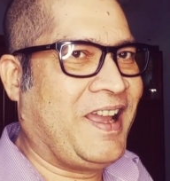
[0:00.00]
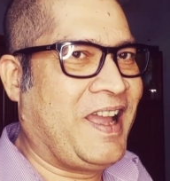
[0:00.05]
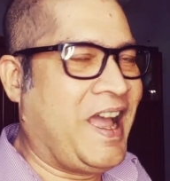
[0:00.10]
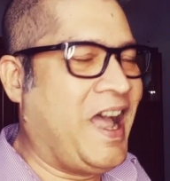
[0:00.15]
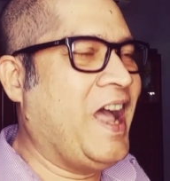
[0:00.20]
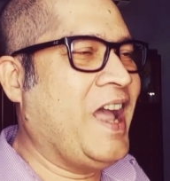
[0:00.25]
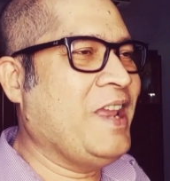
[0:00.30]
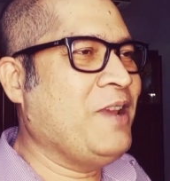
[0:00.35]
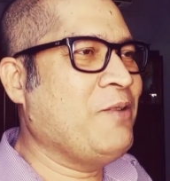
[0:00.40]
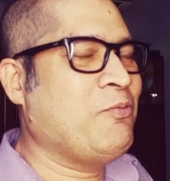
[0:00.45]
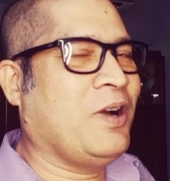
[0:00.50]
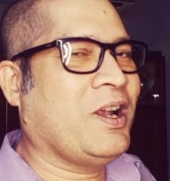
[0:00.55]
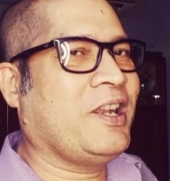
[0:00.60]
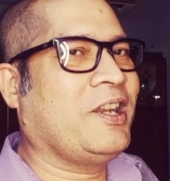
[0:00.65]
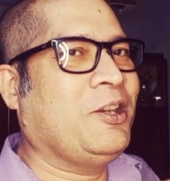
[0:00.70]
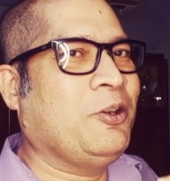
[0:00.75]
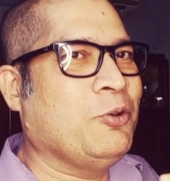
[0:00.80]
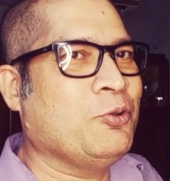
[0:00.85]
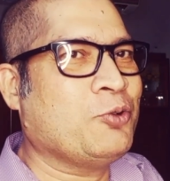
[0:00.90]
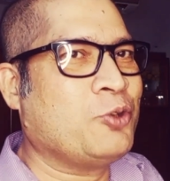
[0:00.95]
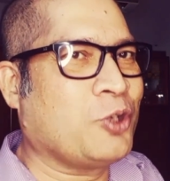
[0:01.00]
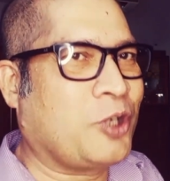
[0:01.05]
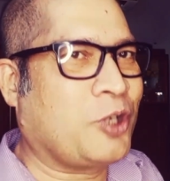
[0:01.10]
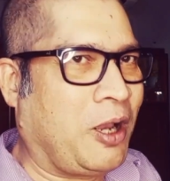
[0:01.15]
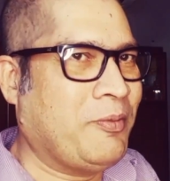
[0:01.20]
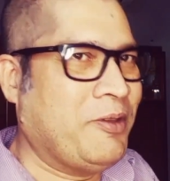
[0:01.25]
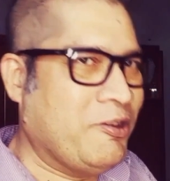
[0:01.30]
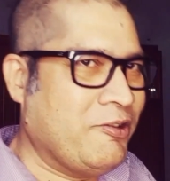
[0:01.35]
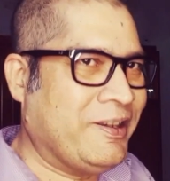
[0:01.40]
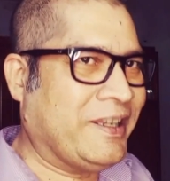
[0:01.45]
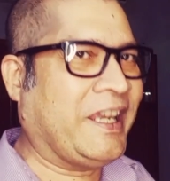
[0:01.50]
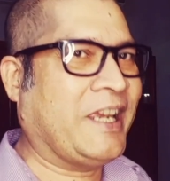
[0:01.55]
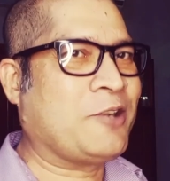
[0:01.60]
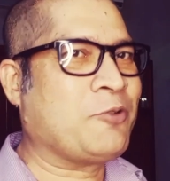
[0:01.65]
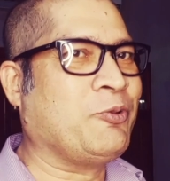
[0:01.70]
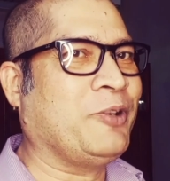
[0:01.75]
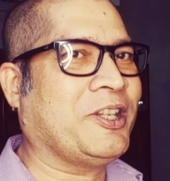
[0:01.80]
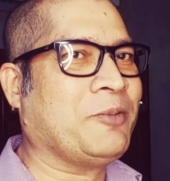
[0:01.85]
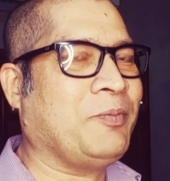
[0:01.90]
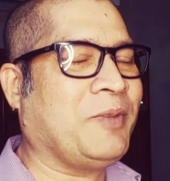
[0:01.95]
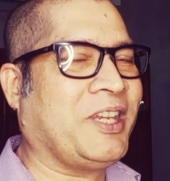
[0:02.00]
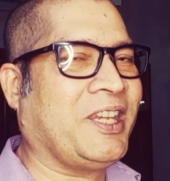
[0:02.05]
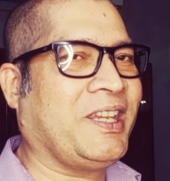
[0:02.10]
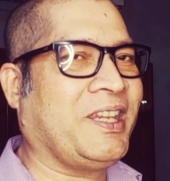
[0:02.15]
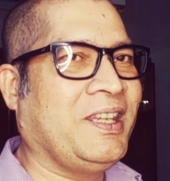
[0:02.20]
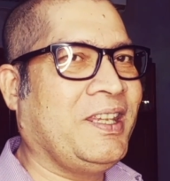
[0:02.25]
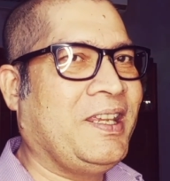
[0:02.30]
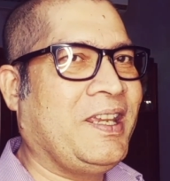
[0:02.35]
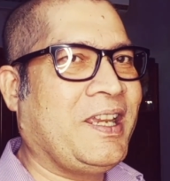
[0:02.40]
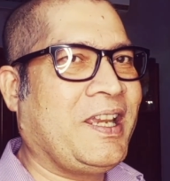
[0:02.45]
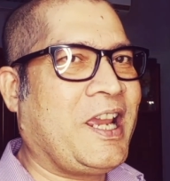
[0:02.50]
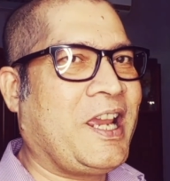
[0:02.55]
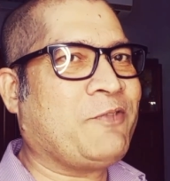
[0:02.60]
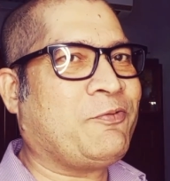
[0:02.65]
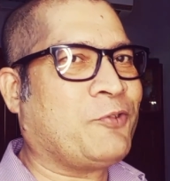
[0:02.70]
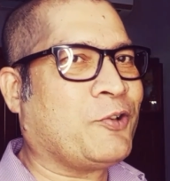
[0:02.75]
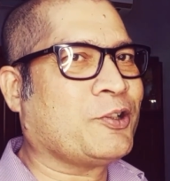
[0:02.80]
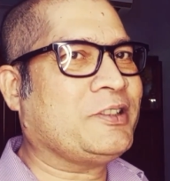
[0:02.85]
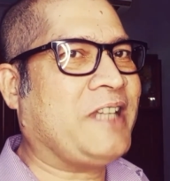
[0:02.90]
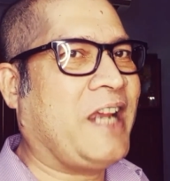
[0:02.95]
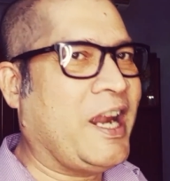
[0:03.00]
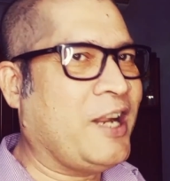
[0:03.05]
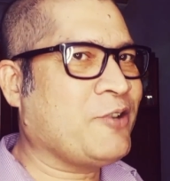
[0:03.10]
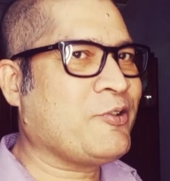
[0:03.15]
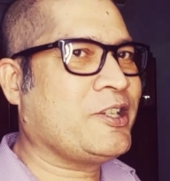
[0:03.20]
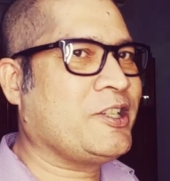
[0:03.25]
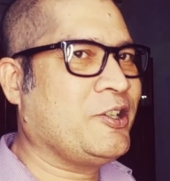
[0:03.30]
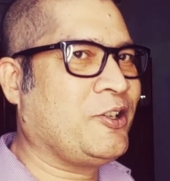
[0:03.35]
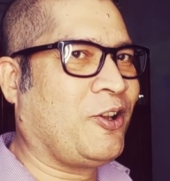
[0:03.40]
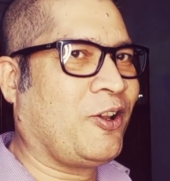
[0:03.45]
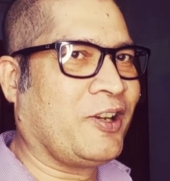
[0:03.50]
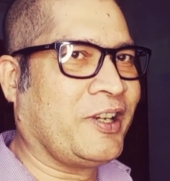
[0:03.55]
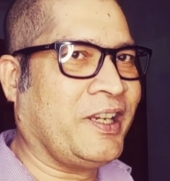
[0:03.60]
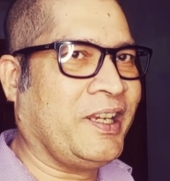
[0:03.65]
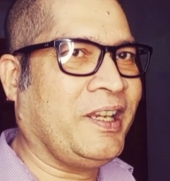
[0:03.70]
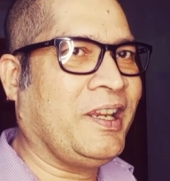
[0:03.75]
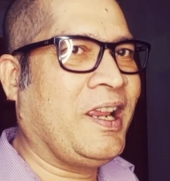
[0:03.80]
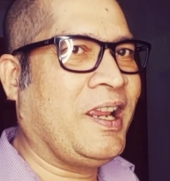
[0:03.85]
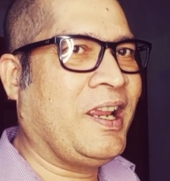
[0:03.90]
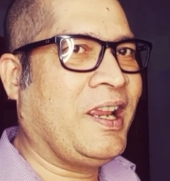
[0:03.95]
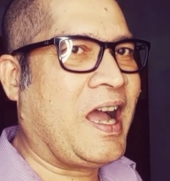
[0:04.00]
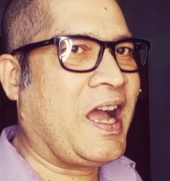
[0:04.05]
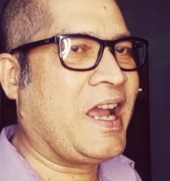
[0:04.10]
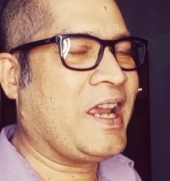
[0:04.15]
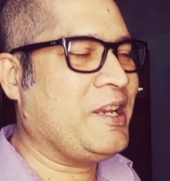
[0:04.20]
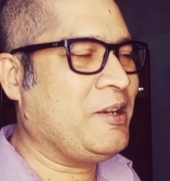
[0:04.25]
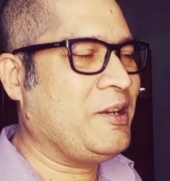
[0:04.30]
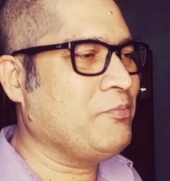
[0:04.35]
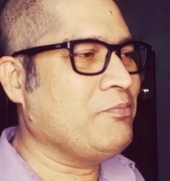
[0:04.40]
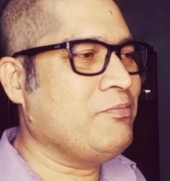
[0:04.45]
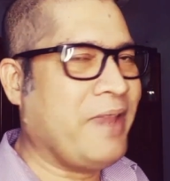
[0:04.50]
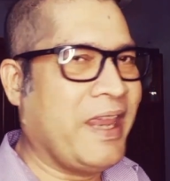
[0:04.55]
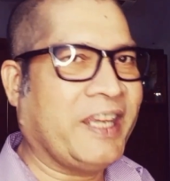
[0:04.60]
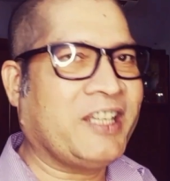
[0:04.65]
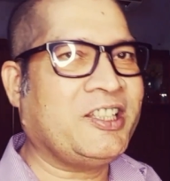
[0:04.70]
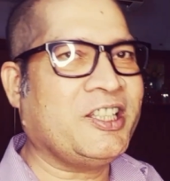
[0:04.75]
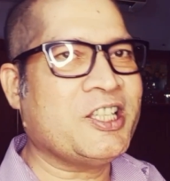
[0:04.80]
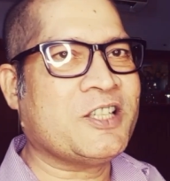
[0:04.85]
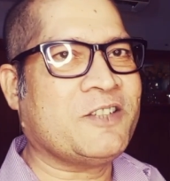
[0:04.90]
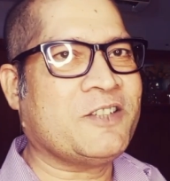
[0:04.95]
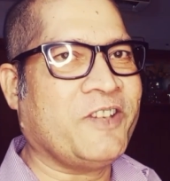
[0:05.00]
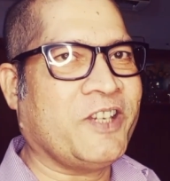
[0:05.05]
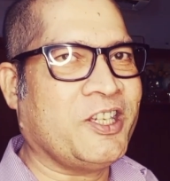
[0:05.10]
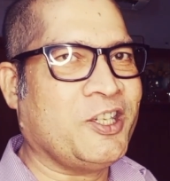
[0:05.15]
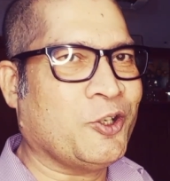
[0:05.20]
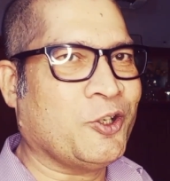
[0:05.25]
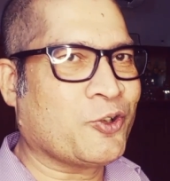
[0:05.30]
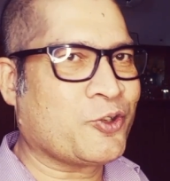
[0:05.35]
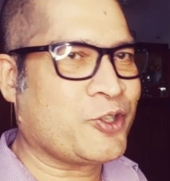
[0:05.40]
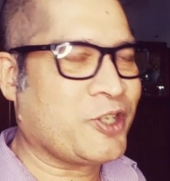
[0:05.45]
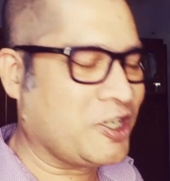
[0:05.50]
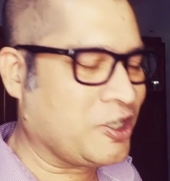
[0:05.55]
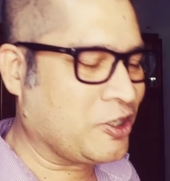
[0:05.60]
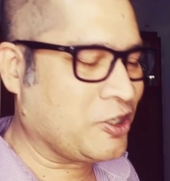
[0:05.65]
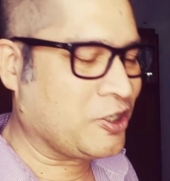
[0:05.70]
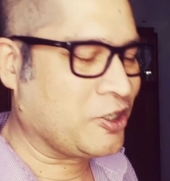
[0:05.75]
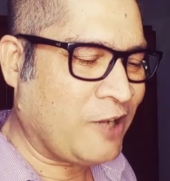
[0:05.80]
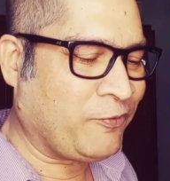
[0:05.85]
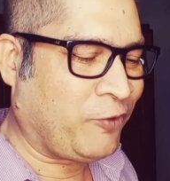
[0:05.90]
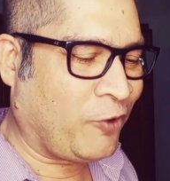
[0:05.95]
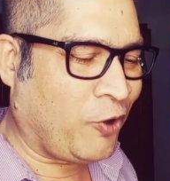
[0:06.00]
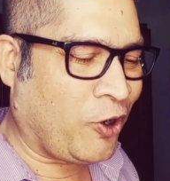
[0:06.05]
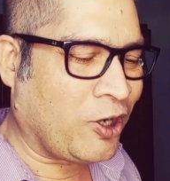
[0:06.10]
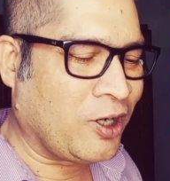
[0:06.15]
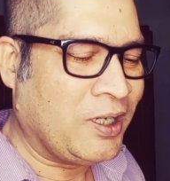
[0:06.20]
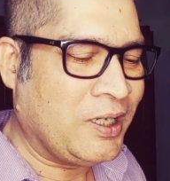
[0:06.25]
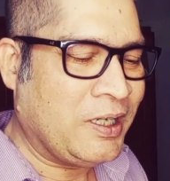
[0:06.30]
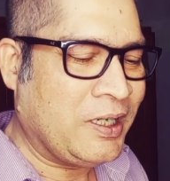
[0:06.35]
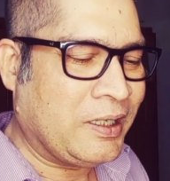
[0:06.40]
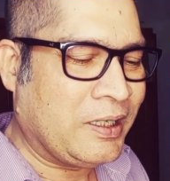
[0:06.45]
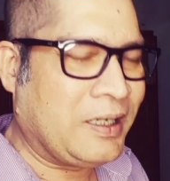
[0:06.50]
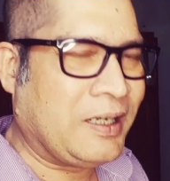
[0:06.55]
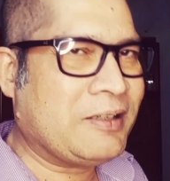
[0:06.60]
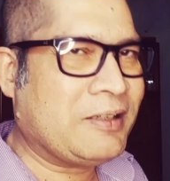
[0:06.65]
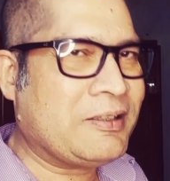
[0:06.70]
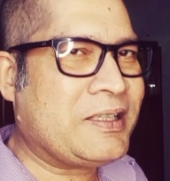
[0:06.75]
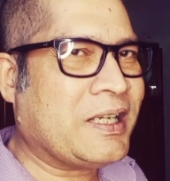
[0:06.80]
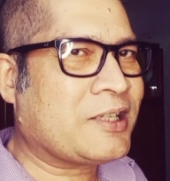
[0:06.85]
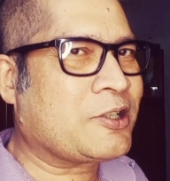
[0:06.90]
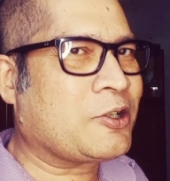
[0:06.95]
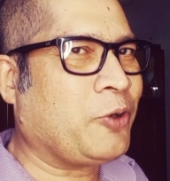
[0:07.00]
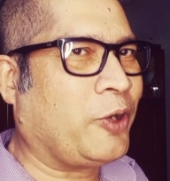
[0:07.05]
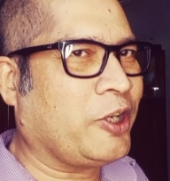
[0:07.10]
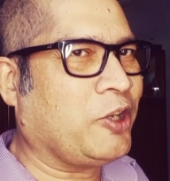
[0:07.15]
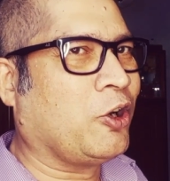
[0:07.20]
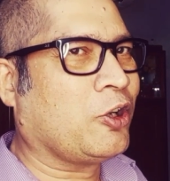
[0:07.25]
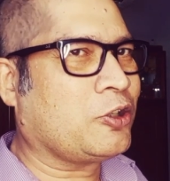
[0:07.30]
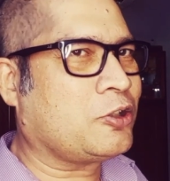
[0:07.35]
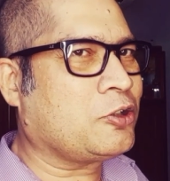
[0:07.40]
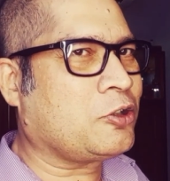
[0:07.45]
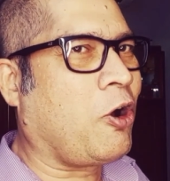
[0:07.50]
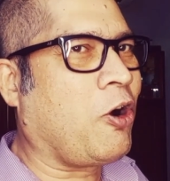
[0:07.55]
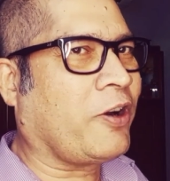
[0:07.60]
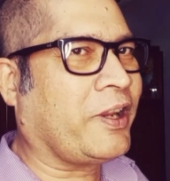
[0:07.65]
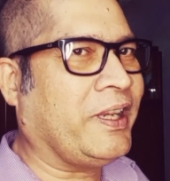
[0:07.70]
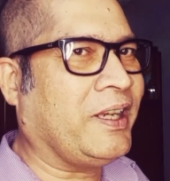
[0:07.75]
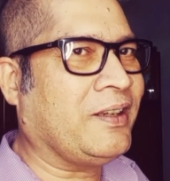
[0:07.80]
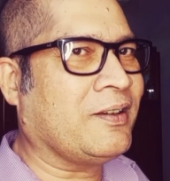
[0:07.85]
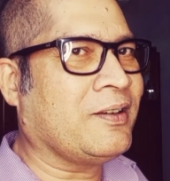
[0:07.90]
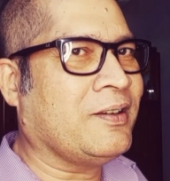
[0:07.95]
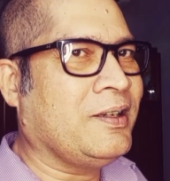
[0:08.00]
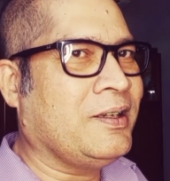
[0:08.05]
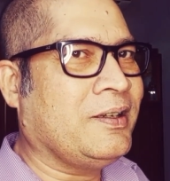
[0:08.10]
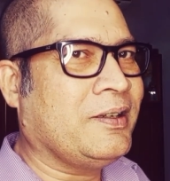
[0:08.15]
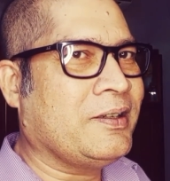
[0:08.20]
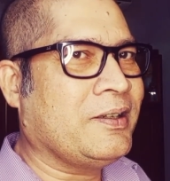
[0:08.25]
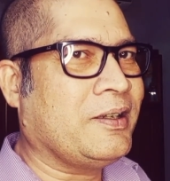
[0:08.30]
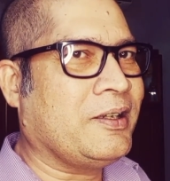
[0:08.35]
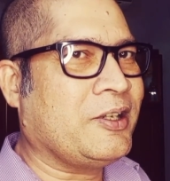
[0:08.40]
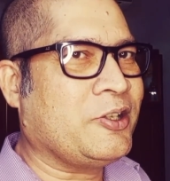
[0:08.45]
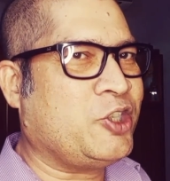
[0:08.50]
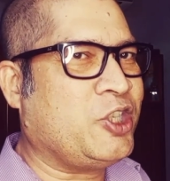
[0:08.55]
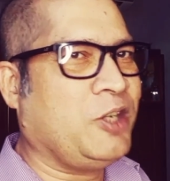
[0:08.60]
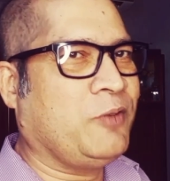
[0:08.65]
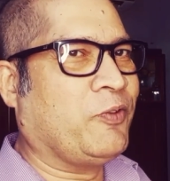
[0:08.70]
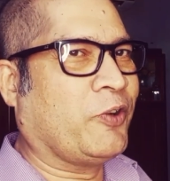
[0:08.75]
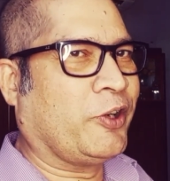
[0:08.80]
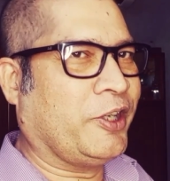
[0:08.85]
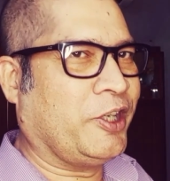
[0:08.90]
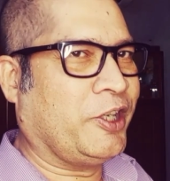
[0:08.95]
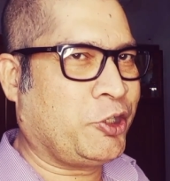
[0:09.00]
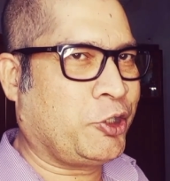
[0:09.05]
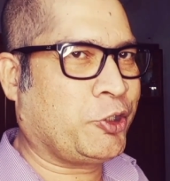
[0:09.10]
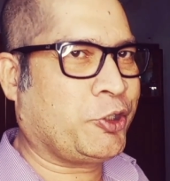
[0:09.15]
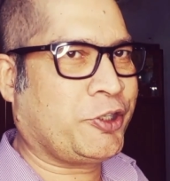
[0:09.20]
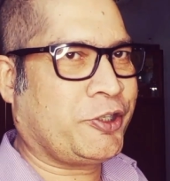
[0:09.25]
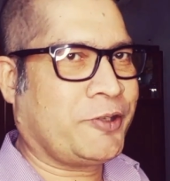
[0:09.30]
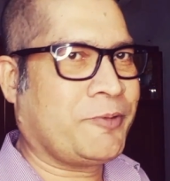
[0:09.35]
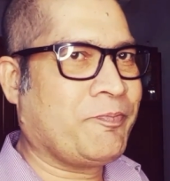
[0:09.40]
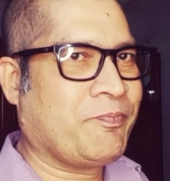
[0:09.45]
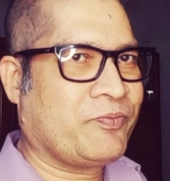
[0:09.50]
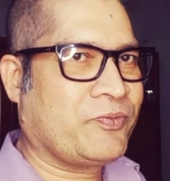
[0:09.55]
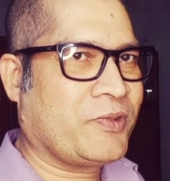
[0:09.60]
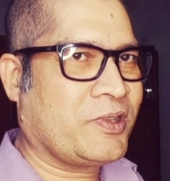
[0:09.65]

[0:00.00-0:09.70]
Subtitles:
I want you to communicate with me. And for that reason only, I make these videos. It's not for just going on talking gibberish.